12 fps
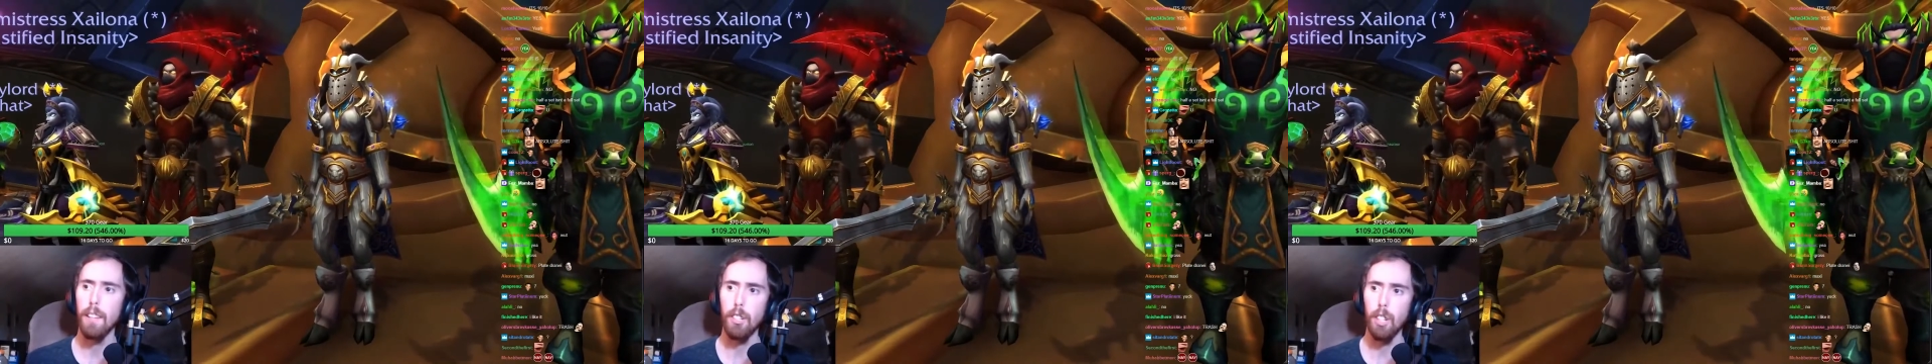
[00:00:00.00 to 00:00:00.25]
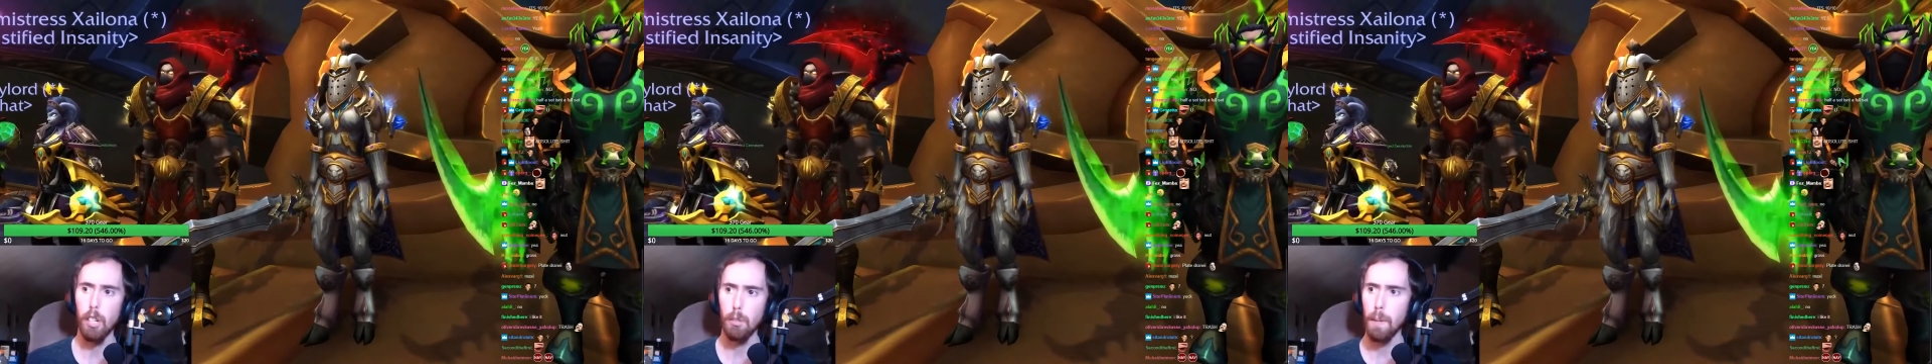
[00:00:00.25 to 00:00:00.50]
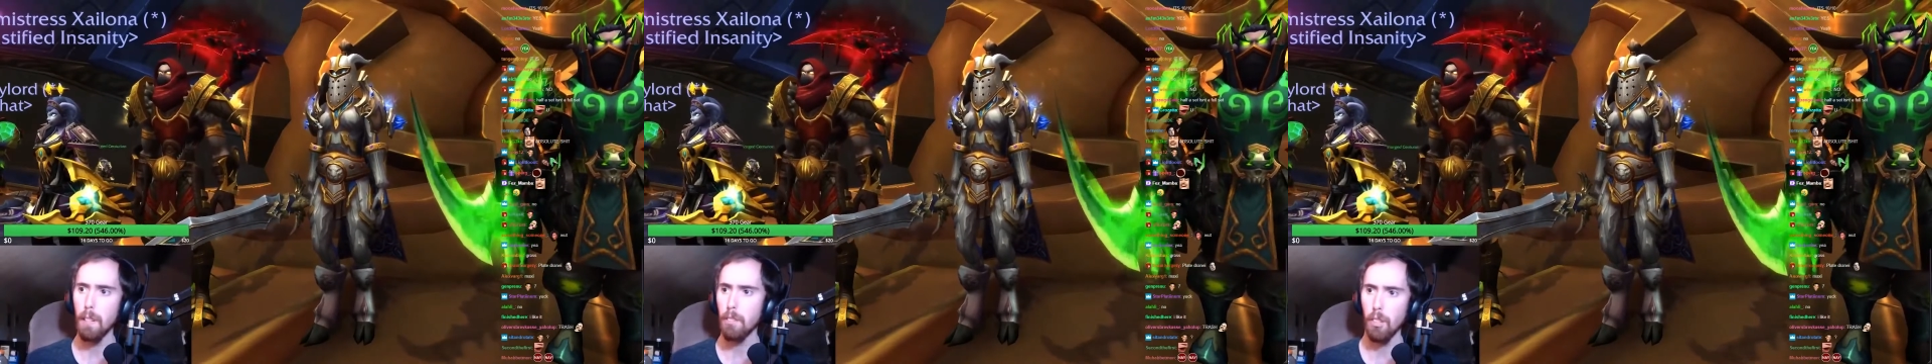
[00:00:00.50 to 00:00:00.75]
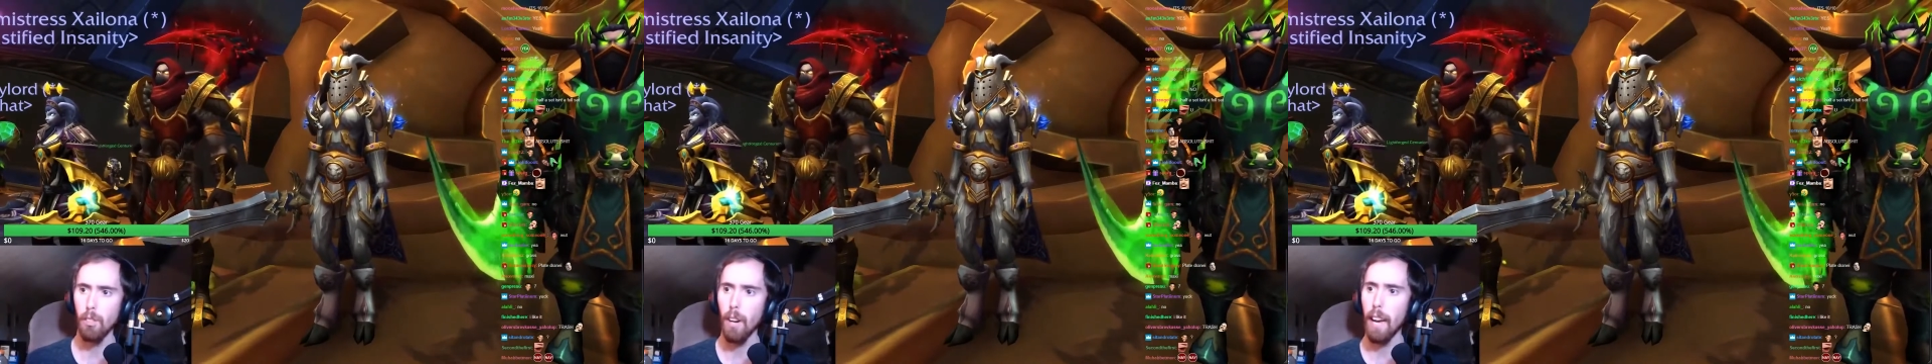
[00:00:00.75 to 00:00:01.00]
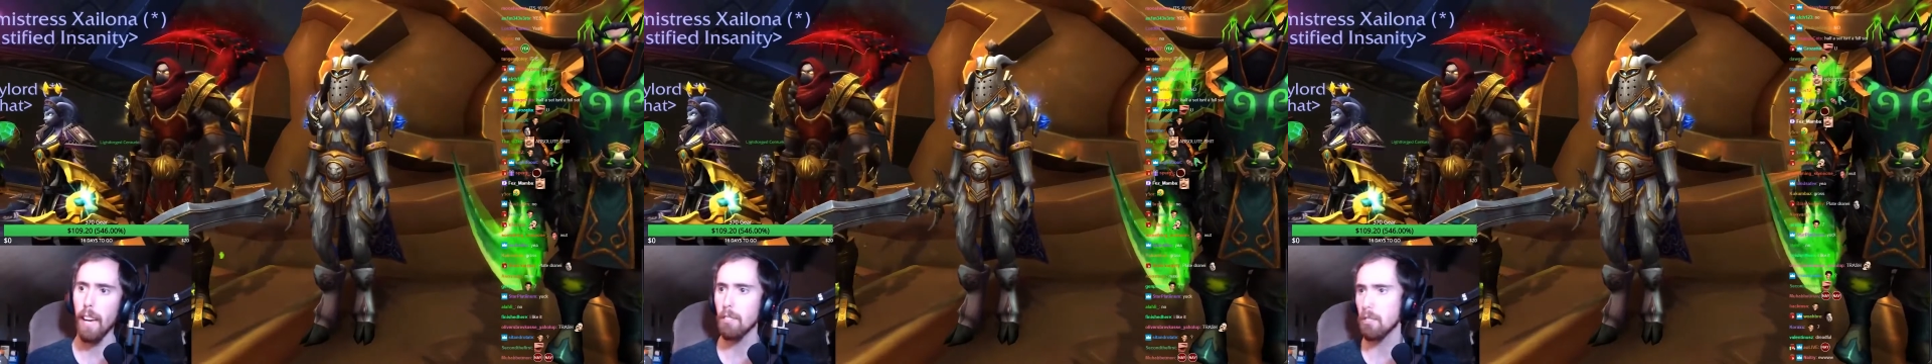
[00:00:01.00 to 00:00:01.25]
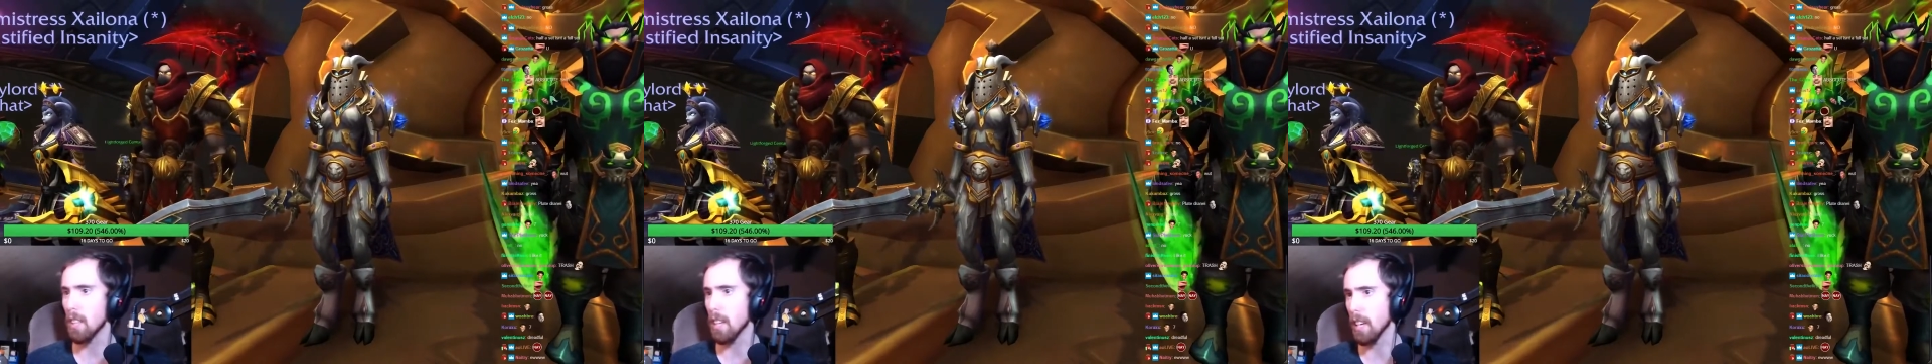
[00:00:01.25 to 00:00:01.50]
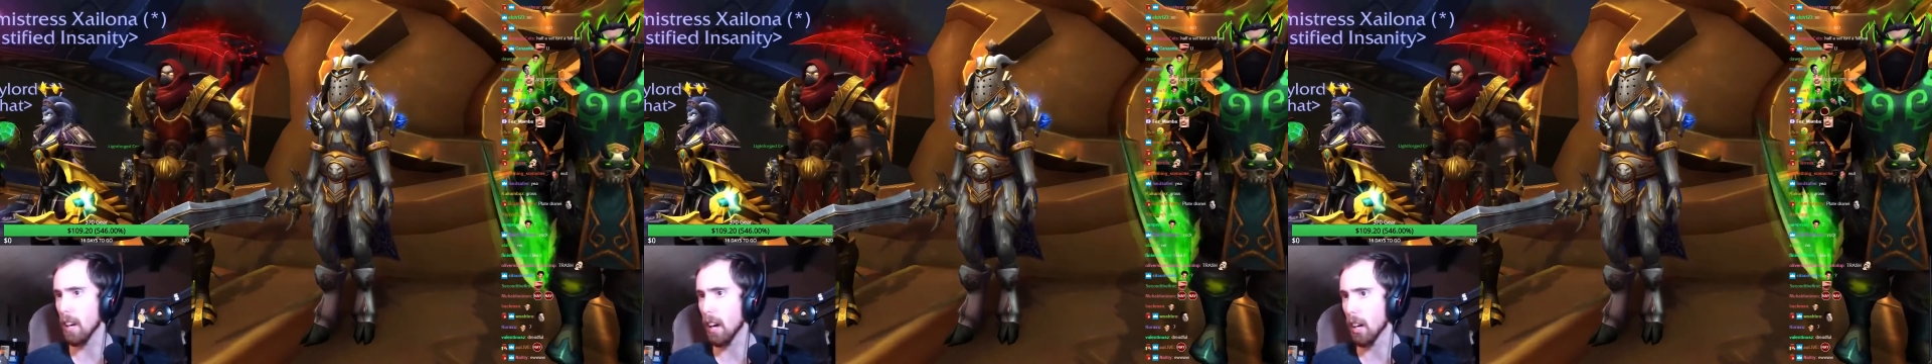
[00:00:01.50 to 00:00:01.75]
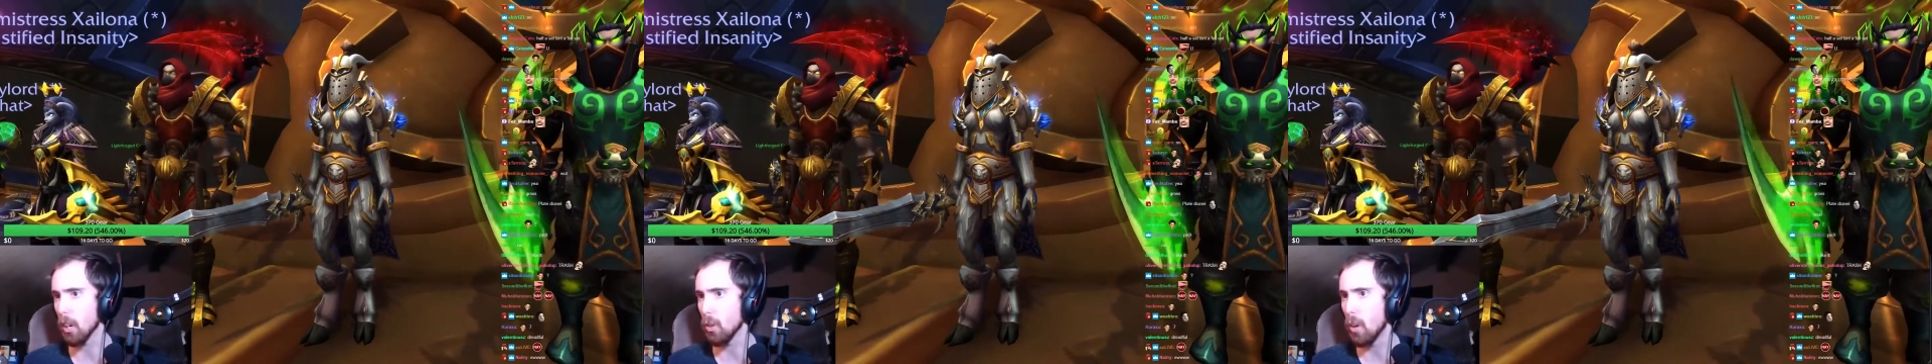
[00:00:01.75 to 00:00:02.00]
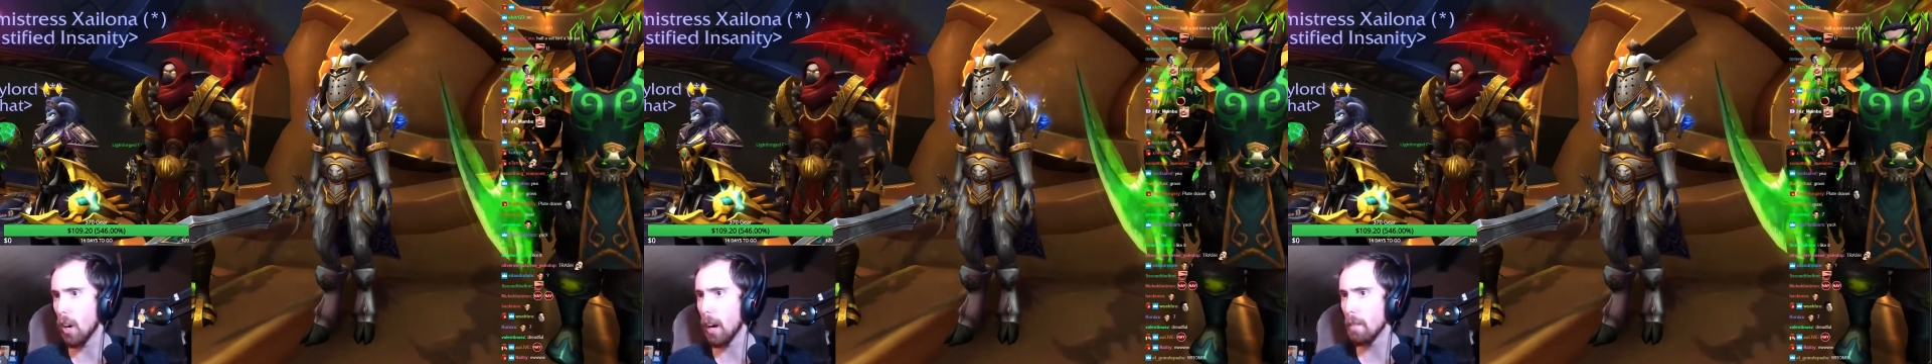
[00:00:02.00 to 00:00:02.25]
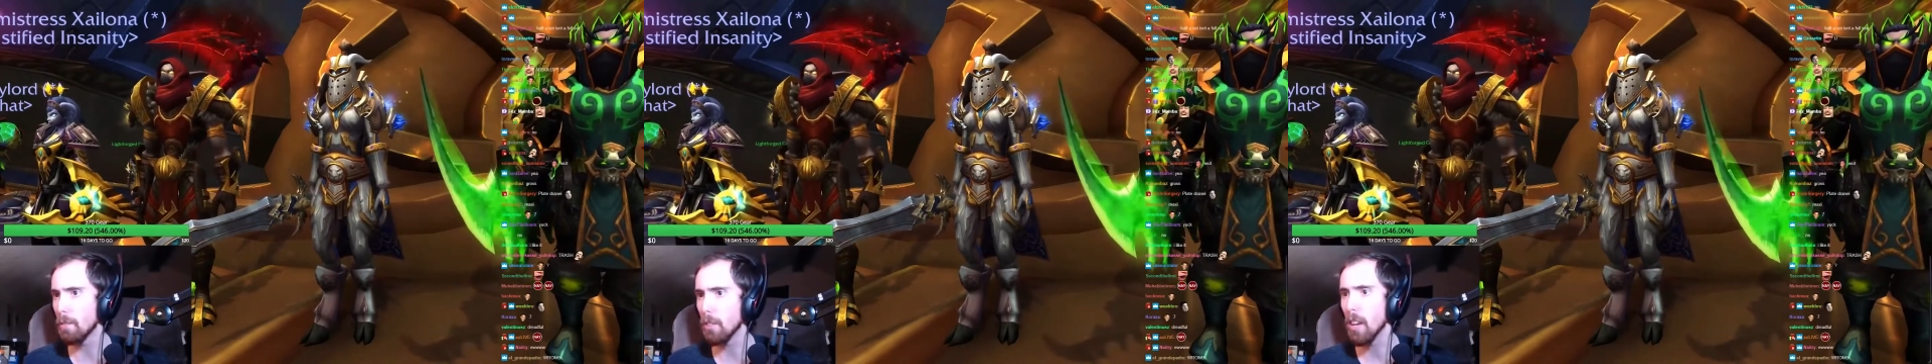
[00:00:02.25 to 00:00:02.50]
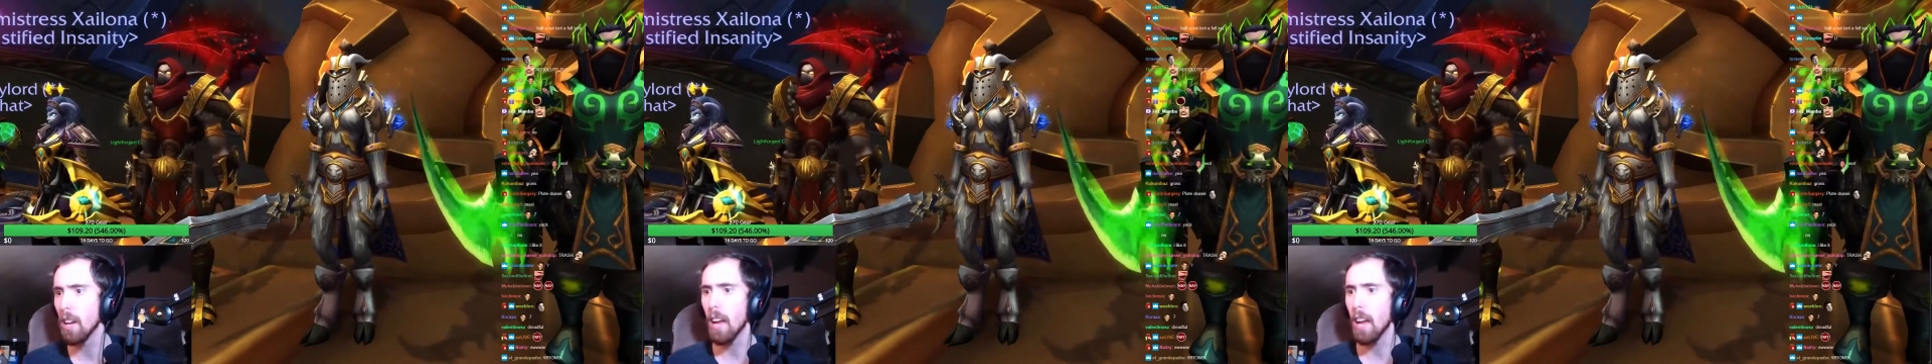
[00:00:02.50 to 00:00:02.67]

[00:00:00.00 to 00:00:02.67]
The chest piece, the legs, the gloves,